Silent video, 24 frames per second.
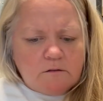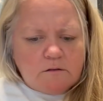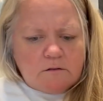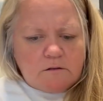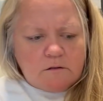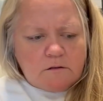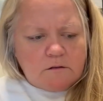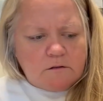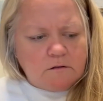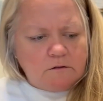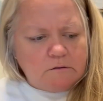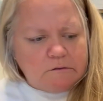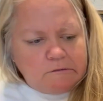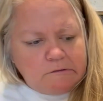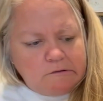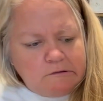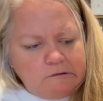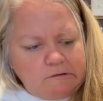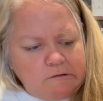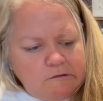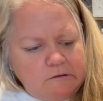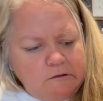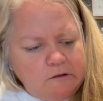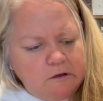Like,
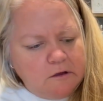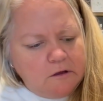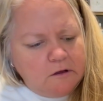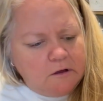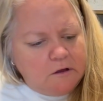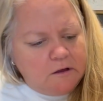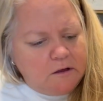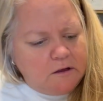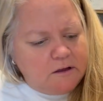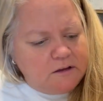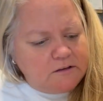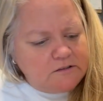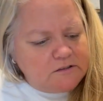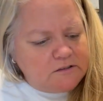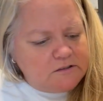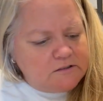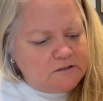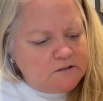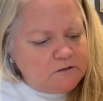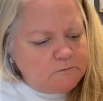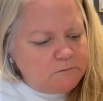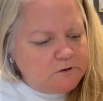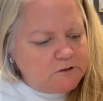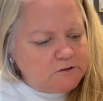ugh, that's just
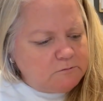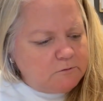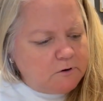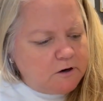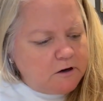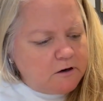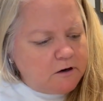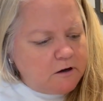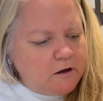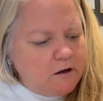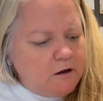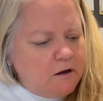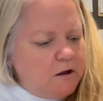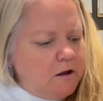too much work.